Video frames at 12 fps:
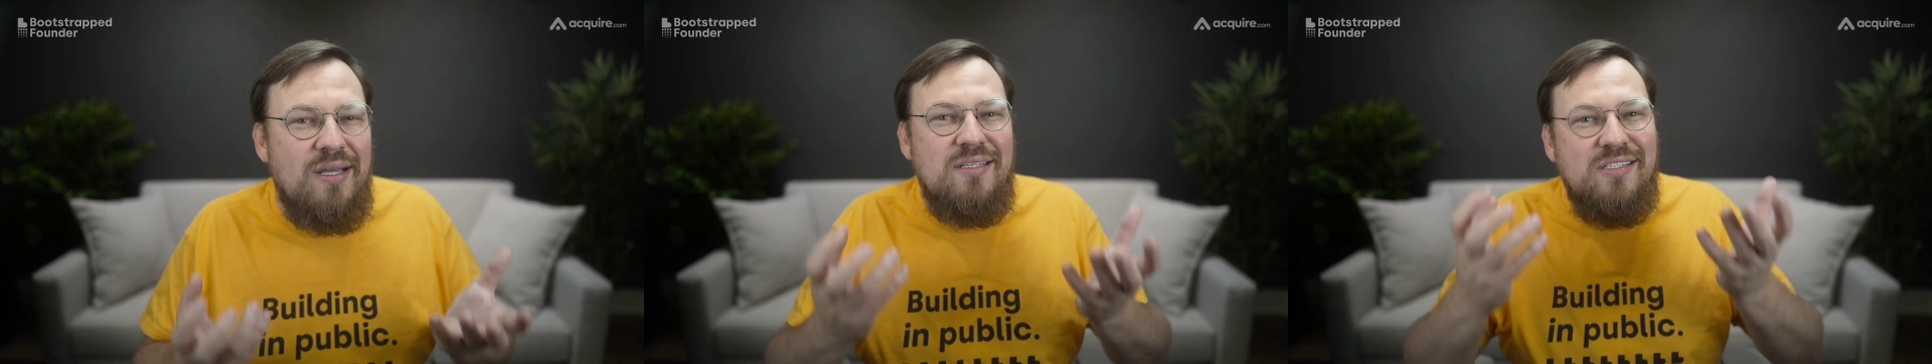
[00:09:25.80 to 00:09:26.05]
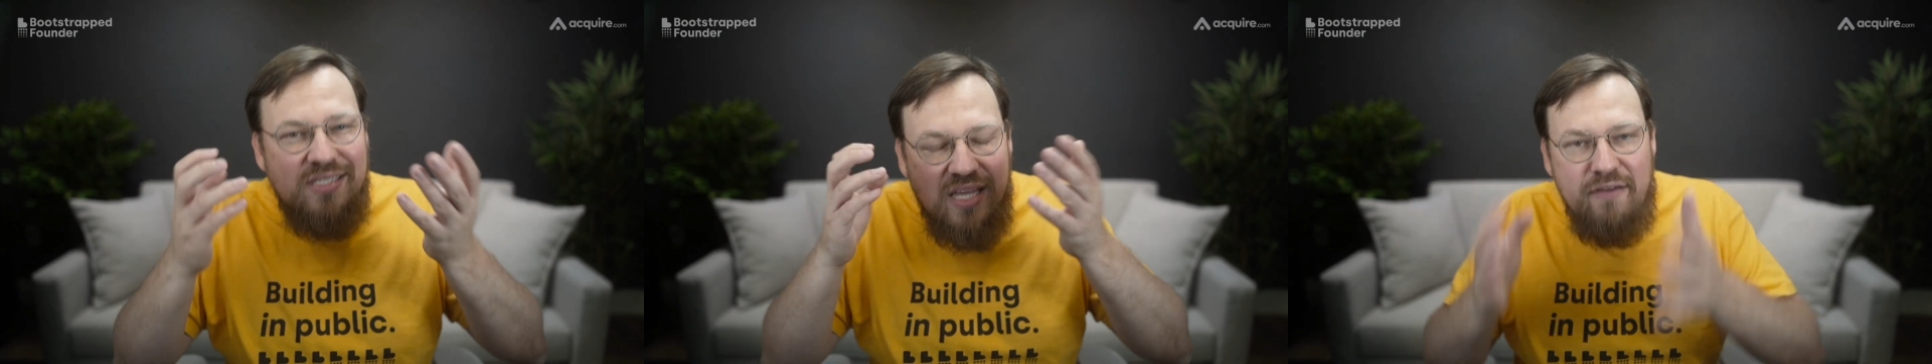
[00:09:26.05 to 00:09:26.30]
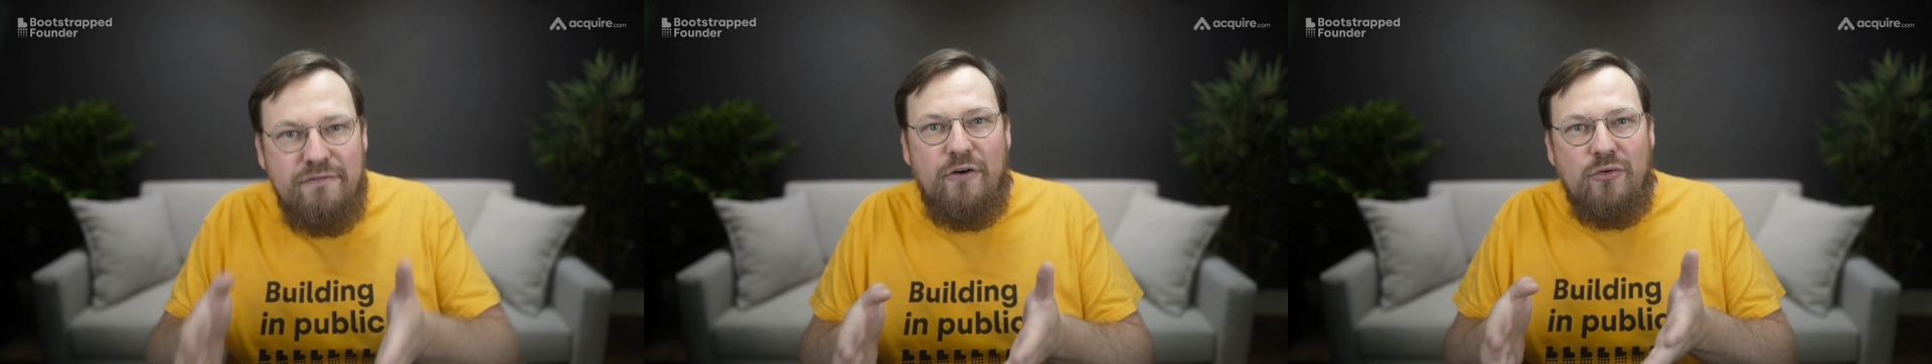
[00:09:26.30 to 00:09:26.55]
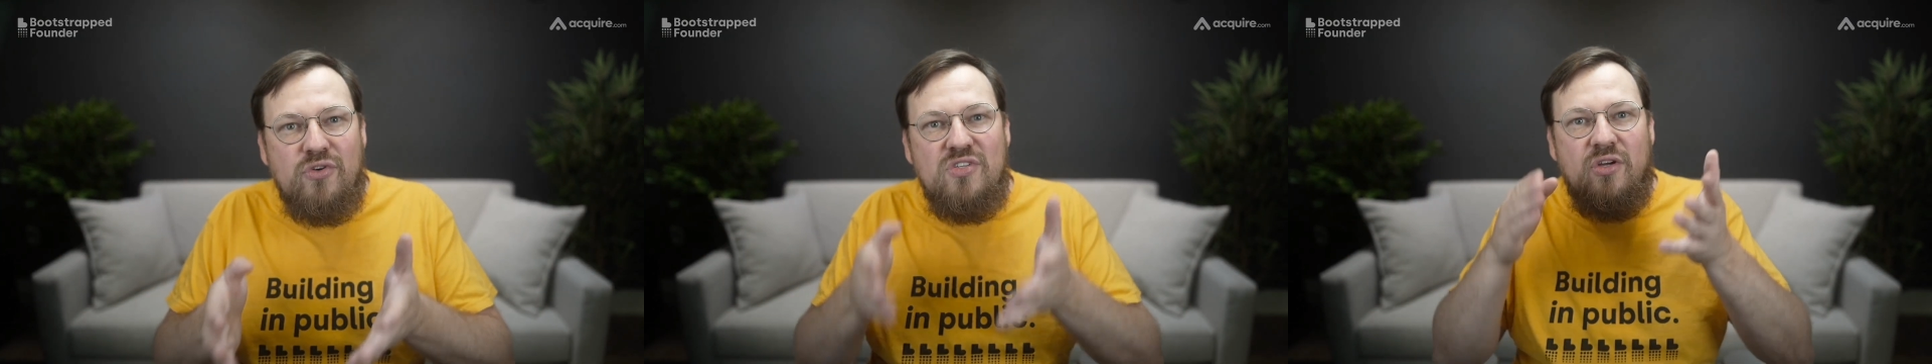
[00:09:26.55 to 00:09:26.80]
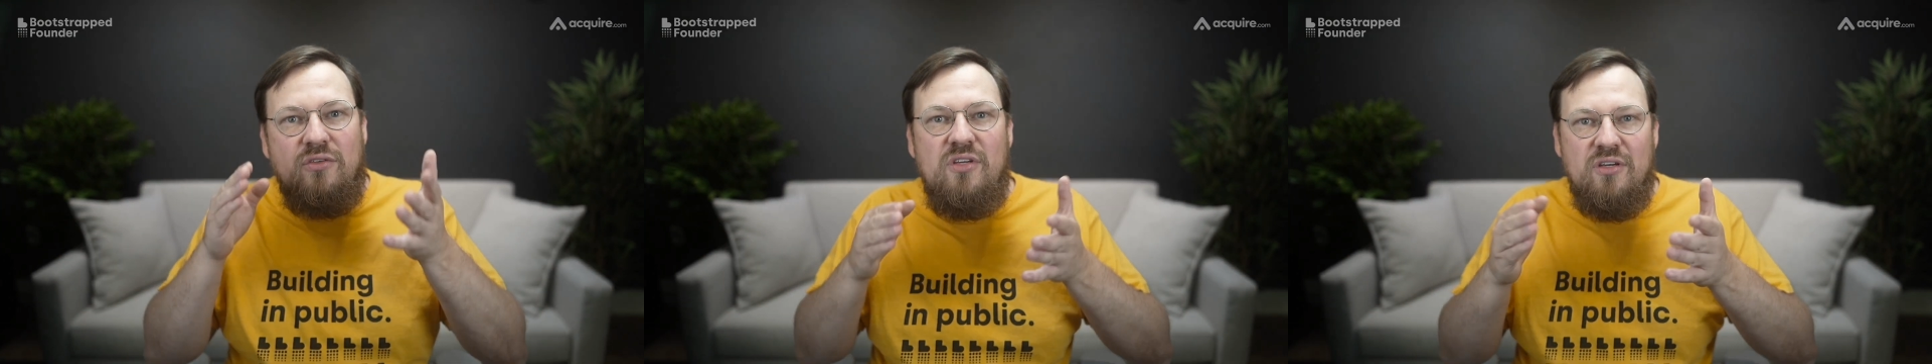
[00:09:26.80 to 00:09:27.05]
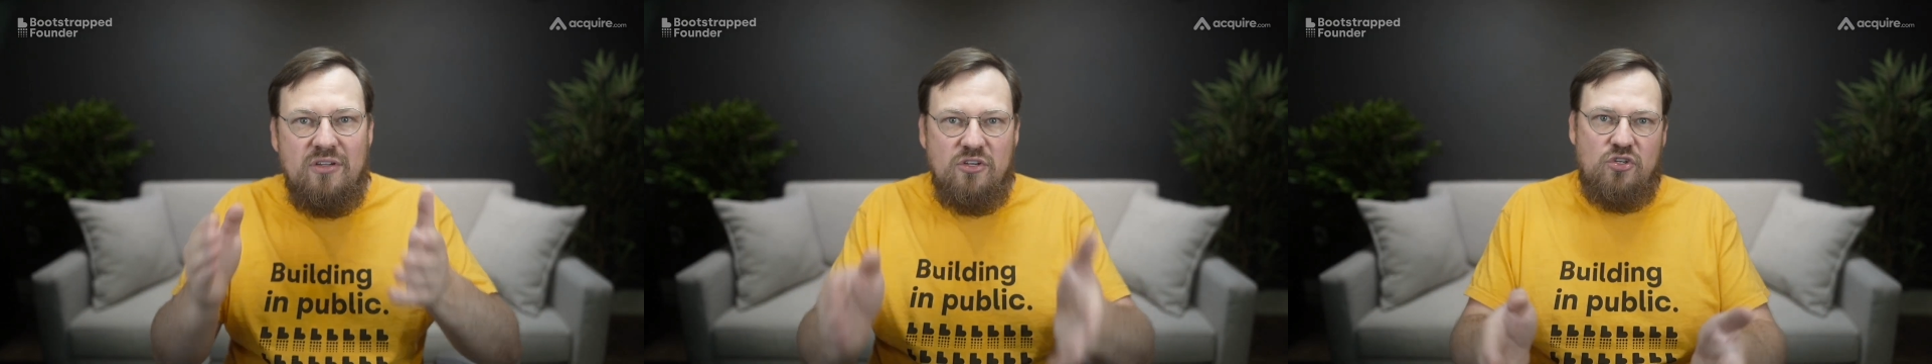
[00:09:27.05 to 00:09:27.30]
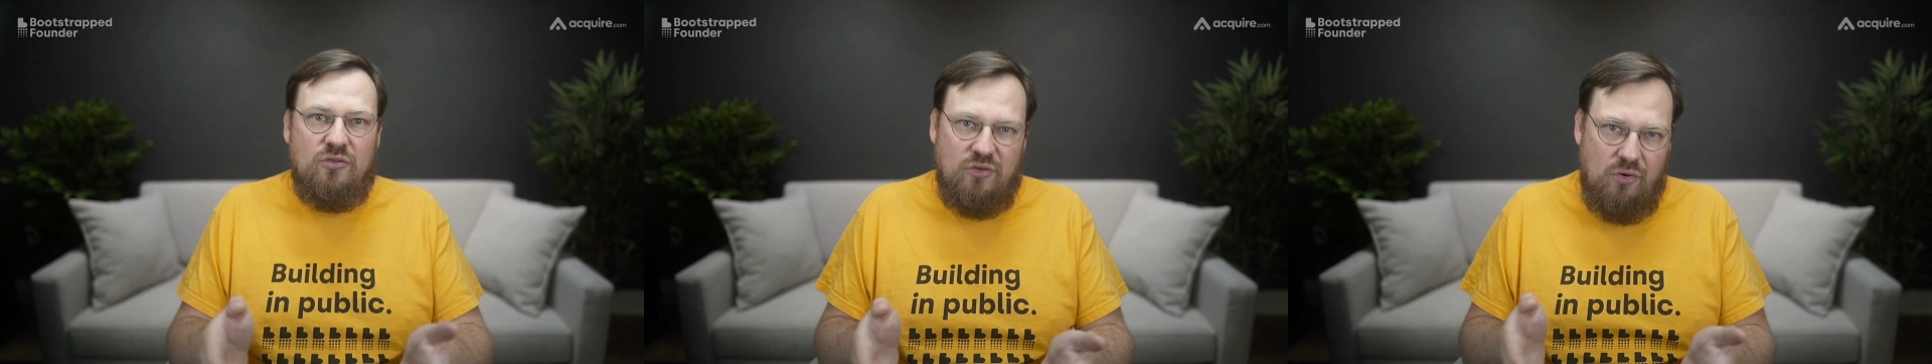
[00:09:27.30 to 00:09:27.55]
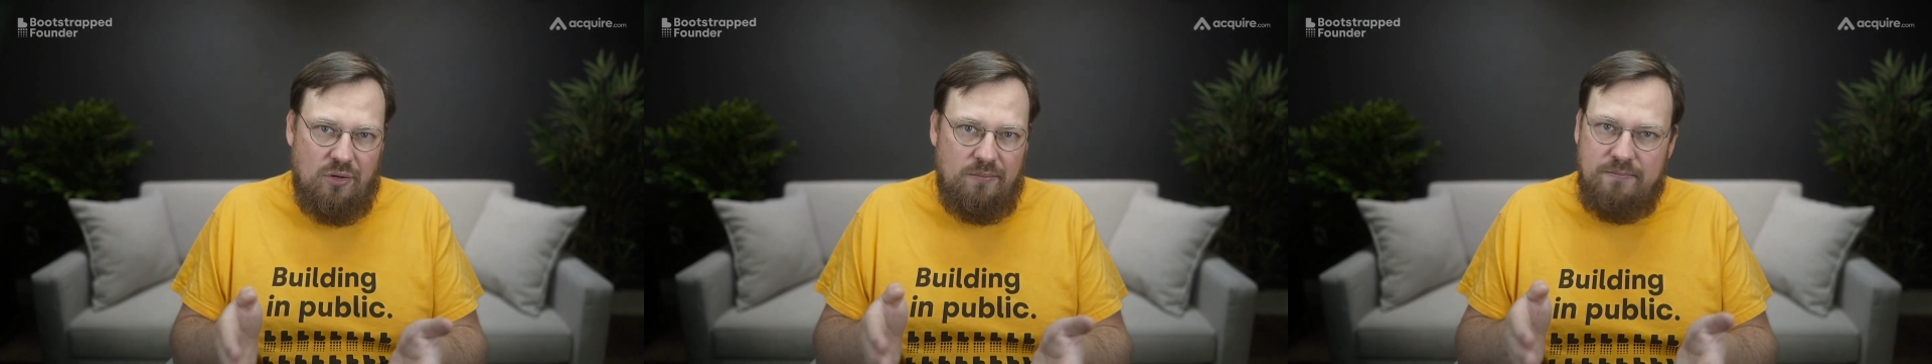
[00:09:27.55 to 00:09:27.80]
Stay focused on your initial
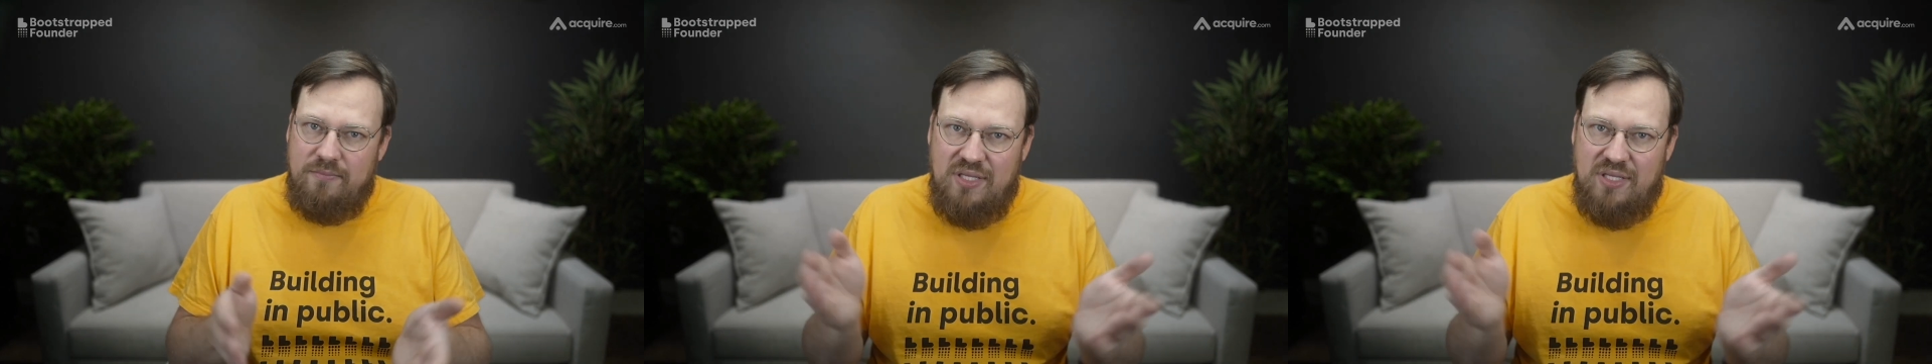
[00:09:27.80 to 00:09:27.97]
goal.